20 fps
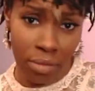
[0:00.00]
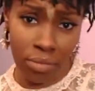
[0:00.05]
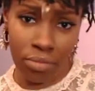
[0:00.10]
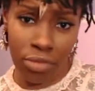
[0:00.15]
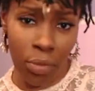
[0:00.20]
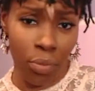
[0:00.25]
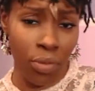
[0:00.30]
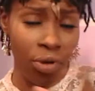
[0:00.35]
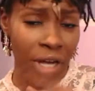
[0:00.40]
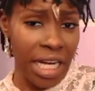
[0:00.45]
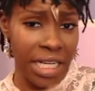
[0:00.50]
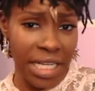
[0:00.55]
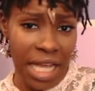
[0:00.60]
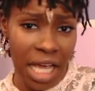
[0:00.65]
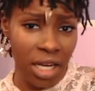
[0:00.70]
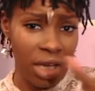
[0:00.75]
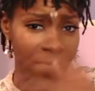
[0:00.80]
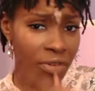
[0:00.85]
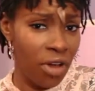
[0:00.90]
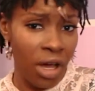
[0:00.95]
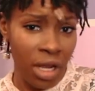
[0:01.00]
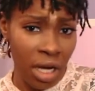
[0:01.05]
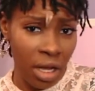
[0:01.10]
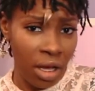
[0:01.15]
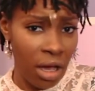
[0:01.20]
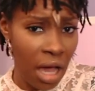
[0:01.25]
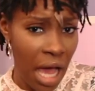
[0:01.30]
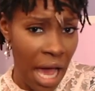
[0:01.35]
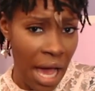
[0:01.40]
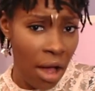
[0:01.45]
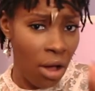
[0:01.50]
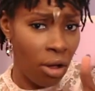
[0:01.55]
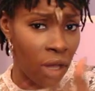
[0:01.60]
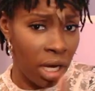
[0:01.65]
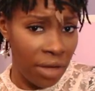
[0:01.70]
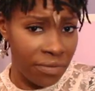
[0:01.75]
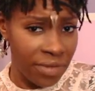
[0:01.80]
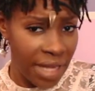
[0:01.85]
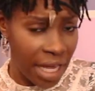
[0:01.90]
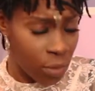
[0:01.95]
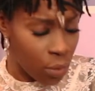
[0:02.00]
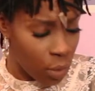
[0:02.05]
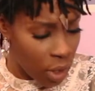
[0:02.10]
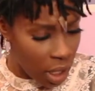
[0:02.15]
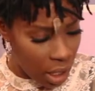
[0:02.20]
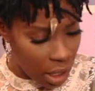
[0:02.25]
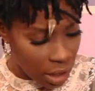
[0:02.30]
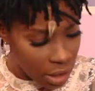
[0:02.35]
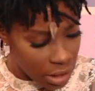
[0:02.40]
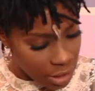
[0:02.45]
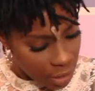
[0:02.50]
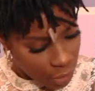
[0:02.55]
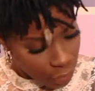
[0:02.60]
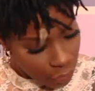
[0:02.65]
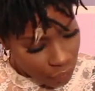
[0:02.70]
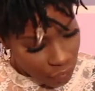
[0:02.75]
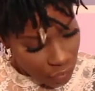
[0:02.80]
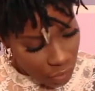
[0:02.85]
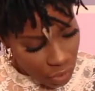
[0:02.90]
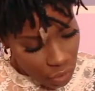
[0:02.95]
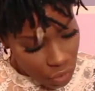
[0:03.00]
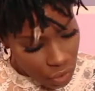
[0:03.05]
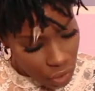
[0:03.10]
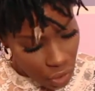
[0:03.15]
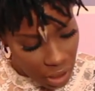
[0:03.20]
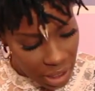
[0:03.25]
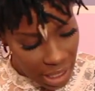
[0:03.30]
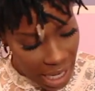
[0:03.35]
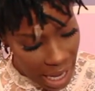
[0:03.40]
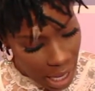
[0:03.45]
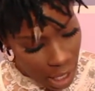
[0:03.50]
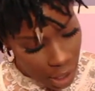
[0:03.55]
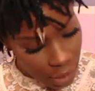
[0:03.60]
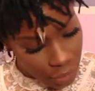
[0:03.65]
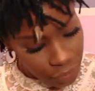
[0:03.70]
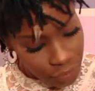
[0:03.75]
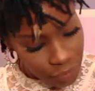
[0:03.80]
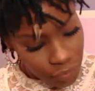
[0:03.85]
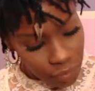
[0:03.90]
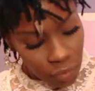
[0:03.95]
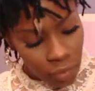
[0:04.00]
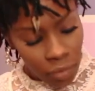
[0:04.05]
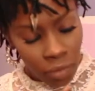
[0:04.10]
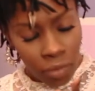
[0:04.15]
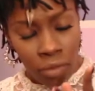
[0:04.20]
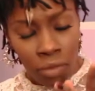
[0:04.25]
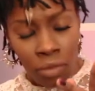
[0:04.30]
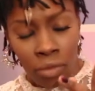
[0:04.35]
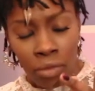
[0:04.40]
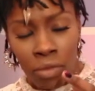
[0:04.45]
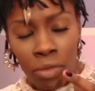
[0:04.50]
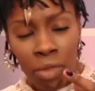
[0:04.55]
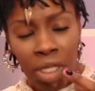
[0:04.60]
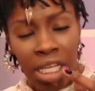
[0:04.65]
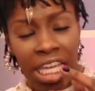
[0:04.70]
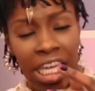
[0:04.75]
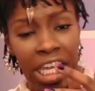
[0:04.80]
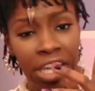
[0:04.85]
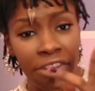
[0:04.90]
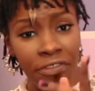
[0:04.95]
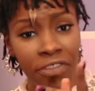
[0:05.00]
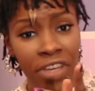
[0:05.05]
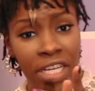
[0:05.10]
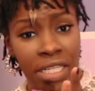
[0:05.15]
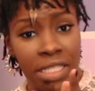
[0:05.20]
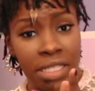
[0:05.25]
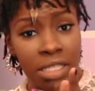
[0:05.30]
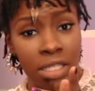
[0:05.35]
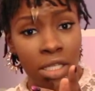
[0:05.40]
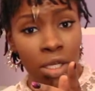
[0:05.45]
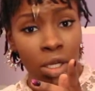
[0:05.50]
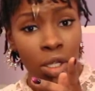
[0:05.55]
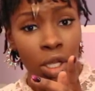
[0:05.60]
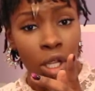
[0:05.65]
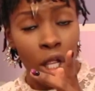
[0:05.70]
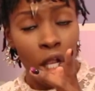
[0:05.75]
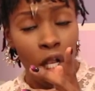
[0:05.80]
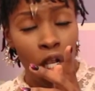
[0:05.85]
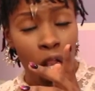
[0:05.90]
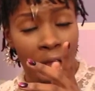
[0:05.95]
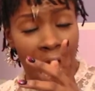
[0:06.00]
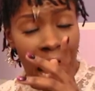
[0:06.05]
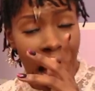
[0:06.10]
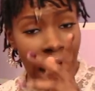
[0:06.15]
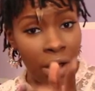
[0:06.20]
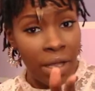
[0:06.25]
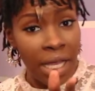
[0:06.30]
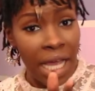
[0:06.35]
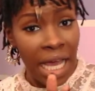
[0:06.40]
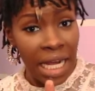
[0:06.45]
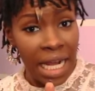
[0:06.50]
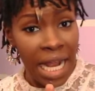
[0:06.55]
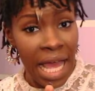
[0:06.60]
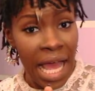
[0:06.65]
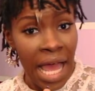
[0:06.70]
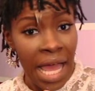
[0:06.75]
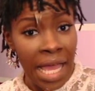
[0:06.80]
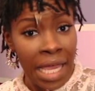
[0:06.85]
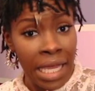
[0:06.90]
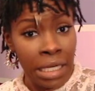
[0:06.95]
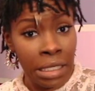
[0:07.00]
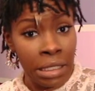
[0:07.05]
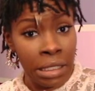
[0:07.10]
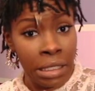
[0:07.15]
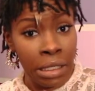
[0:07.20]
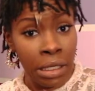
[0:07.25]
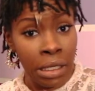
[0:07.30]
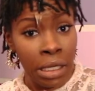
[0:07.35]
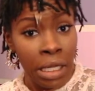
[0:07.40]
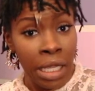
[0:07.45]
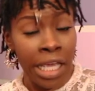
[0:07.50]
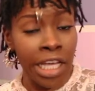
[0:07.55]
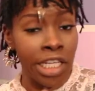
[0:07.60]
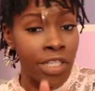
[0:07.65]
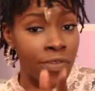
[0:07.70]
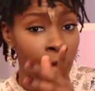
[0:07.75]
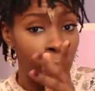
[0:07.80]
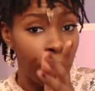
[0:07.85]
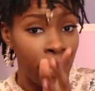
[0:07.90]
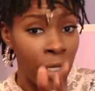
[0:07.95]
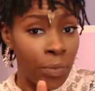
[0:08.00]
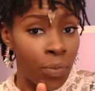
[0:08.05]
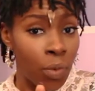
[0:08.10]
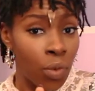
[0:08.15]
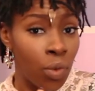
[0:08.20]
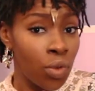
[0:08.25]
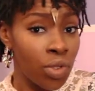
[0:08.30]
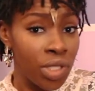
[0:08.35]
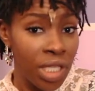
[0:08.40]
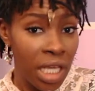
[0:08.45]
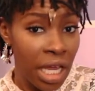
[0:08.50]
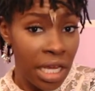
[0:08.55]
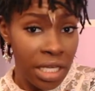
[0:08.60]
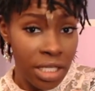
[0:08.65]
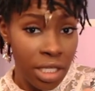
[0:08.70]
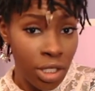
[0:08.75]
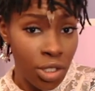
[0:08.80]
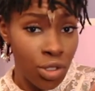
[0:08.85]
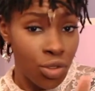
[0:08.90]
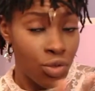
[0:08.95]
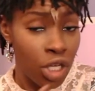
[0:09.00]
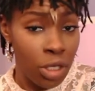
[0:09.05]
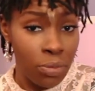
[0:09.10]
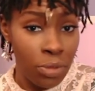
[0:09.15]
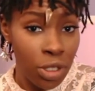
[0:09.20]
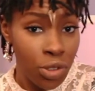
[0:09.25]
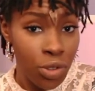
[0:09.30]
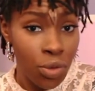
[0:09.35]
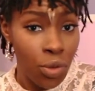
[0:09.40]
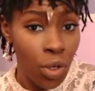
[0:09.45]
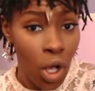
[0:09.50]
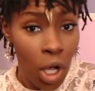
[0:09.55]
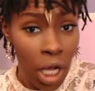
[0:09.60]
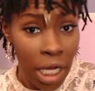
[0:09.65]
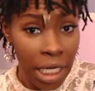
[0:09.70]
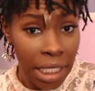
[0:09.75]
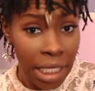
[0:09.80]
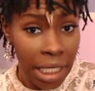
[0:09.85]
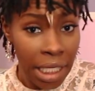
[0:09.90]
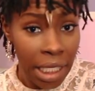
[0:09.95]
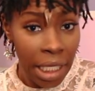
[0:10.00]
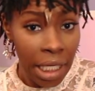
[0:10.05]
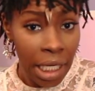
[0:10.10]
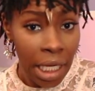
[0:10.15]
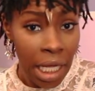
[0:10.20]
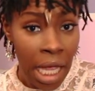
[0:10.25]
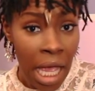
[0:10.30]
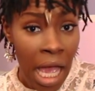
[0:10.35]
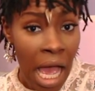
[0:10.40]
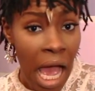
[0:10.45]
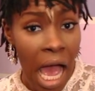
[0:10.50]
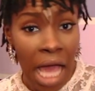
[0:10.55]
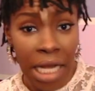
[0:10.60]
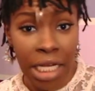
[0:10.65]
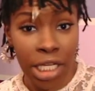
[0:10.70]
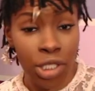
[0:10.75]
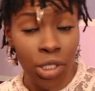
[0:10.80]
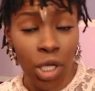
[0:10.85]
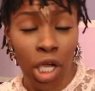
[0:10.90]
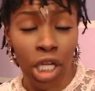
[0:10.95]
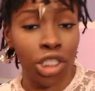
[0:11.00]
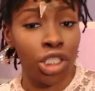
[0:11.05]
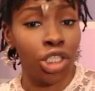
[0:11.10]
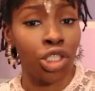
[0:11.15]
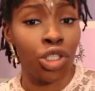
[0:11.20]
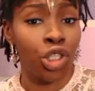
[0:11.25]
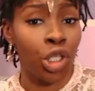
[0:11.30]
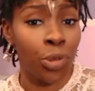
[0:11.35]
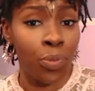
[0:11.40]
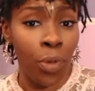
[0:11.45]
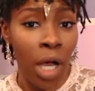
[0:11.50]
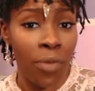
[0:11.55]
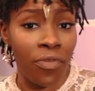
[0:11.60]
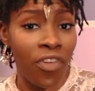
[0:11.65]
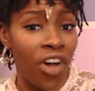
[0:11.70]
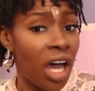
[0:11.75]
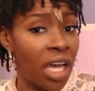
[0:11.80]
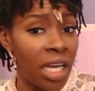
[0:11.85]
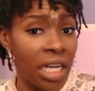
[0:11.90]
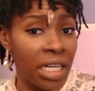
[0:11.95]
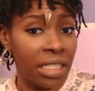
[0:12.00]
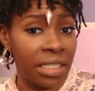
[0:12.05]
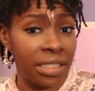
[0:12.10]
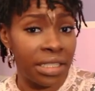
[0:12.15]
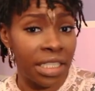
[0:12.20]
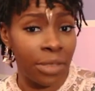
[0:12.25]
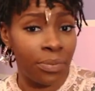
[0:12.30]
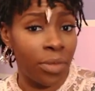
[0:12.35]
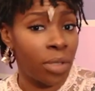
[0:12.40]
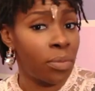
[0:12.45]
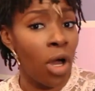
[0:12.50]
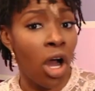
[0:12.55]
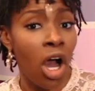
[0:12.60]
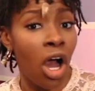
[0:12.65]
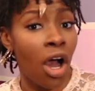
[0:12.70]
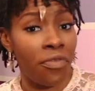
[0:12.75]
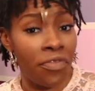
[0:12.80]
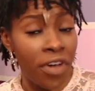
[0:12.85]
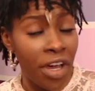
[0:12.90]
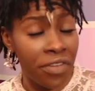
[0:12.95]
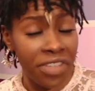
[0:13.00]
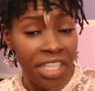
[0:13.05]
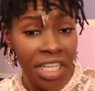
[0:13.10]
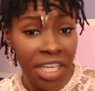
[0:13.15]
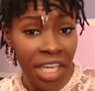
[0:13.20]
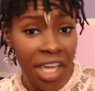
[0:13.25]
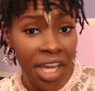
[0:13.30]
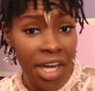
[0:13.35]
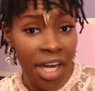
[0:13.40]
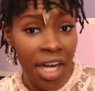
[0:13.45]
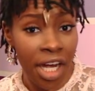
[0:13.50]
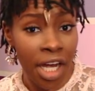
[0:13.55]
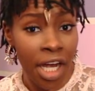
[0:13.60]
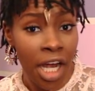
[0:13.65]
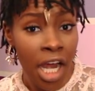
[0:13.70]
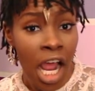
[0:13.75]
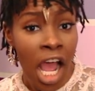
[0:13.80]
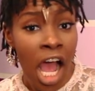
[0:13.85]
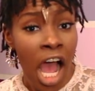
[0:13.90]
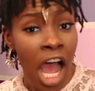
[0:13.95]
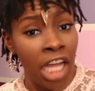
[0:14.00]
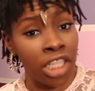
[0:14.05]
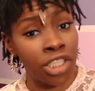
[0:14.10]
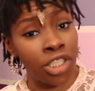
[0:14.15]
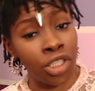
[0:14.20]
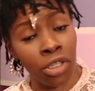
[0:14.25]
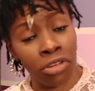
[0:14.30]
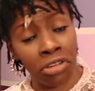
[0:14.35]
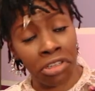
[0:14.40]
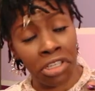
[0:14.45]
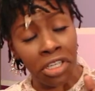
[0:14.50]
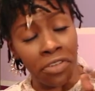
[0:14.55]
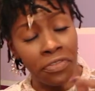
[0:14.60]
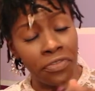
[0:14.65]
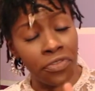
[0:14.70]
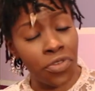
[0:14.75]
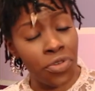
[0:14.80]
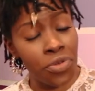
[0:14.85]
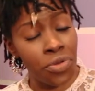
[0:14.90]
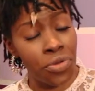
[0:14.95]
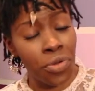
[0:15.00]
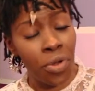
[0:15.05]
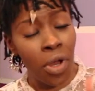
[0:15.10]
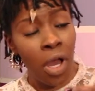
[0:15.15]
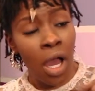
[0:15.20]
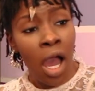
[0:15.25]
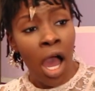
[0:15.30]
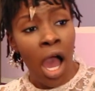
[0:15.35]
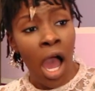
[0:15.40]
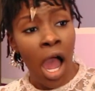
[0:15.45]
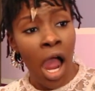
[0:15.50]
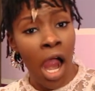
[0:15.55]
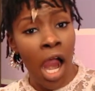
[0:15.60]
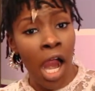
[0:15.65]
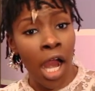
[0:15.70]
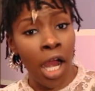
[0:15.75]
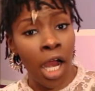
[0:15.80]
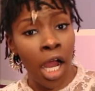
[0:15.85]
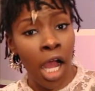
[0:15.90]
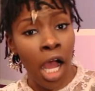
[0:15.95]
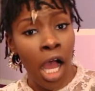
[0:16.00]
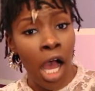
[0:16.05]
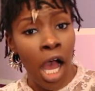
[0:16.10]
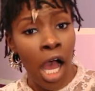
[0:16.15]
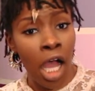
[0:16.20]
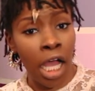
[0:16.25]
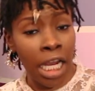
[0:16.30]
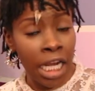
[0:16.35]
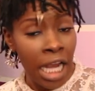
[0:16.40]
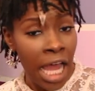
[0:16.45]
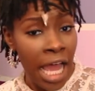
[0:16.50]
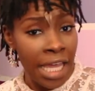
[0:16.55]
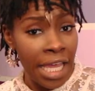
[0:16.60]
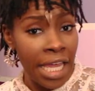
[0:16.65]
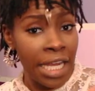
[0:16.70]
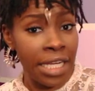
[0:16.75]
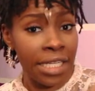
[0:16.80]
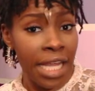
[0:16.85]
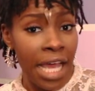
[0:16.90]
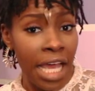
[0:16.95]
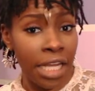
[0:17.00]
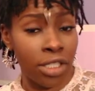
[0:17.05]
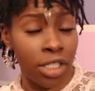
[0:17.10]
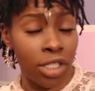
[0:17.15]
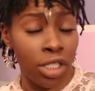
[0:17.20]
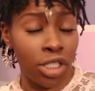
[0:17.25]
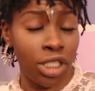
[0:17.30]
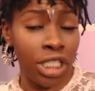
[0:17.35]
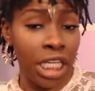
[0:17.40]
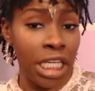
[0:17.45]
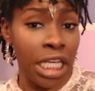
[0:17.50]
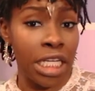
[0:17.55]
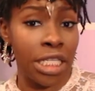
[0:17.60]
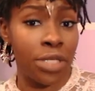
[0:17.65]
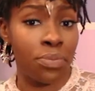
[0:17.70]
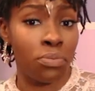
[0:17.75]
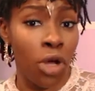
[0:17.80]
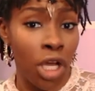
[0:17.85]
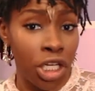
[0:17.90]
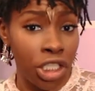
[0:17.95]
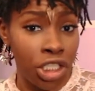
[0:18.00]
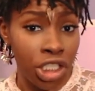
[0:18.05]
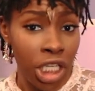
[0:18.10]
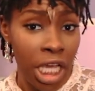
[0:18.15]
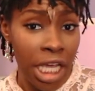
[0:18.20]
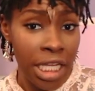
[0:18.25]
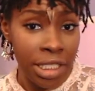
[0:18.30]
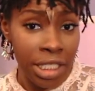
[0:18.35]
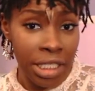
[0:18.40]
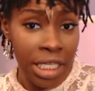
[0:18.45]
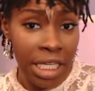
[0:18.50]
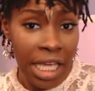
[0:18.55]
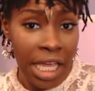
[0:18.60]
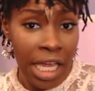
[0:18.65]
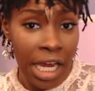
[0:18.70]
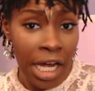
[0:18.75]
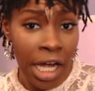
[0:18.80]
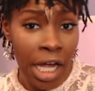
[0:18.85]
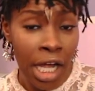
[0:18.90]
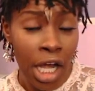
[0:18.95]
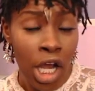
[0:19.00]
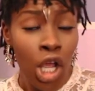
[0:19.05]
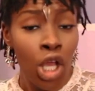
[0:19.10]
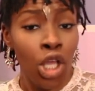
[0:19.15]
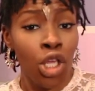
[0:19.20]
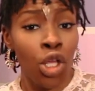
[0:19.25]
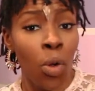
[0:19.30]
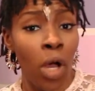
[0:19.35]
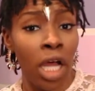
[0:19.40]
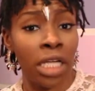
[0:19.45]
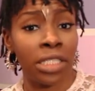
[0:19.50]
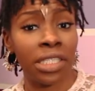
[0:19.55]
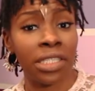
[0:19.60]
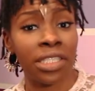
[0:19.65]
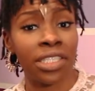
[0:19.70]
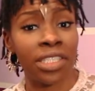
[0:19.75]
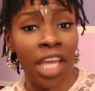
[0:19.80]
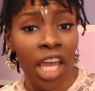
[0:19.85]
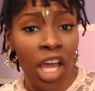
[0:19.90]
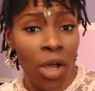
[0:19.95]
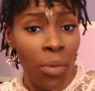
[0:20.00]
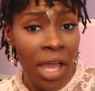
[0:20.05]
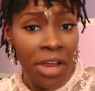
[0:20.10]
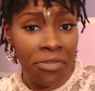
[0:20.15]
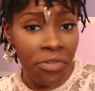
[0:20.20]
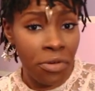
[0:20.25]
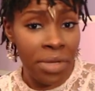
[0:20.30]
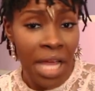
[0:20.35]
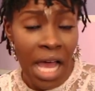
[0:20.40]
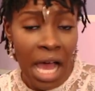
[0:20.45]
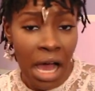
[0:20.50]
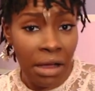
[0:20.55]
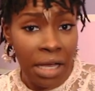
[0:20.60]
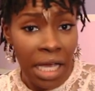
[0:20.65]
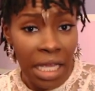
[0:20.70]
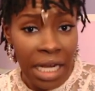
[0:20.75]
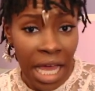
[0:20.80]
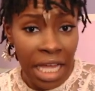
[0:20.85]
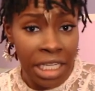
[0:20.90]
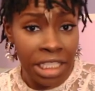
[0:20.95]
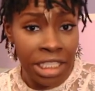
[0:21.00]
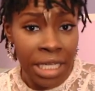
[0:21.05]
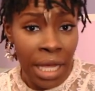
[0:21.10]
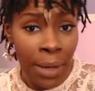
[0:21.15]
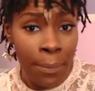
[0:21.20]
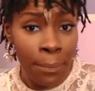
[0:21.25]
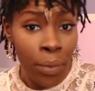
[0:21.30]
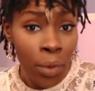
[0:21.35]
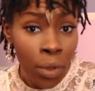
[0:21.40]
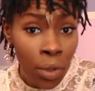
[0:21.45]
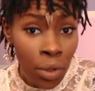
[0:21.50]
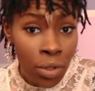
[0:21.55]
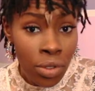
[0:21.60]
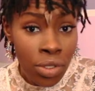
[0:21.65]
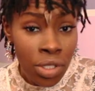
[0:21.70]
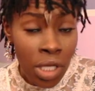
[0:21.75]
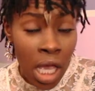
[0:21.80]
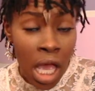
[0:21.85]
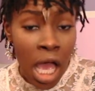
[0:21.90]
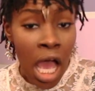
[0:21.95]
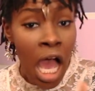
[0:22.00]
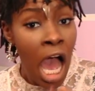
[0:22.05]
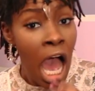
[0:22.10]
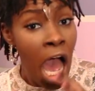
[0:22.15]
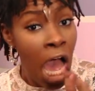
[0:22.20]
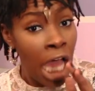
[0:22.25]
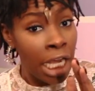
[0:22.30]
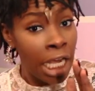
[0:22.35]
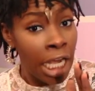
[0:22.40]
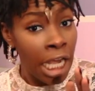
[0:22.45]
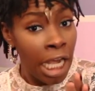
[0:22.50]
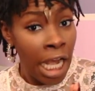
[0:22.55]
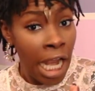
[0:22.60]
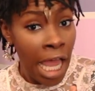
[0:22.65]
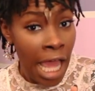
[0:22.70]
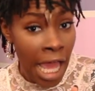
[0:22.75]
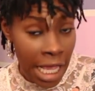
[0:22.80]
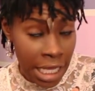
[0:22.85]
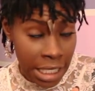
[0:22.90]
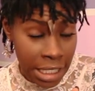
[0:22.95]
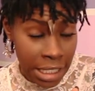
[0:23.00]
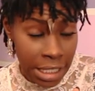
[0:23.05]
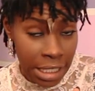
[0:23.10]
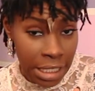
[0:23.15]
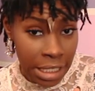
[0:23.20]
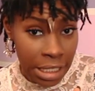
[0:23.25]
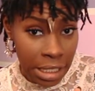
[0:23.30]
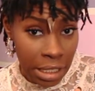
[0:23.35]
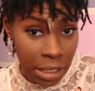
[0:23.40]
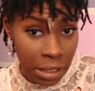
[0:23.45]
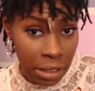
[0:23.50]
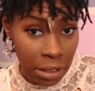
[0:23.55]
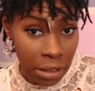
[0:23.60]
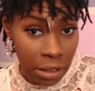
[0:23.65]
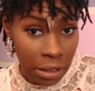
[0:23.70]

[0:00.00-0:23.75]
the breakdown of how all of that works. So now, if it's alkaline, it's for people whose hair is extremely too oily and it's going to strip off all of the sebum off of the hair. And so if you are a client that needs moisture into the hair, you want to stay away from the alkaline shampoos unless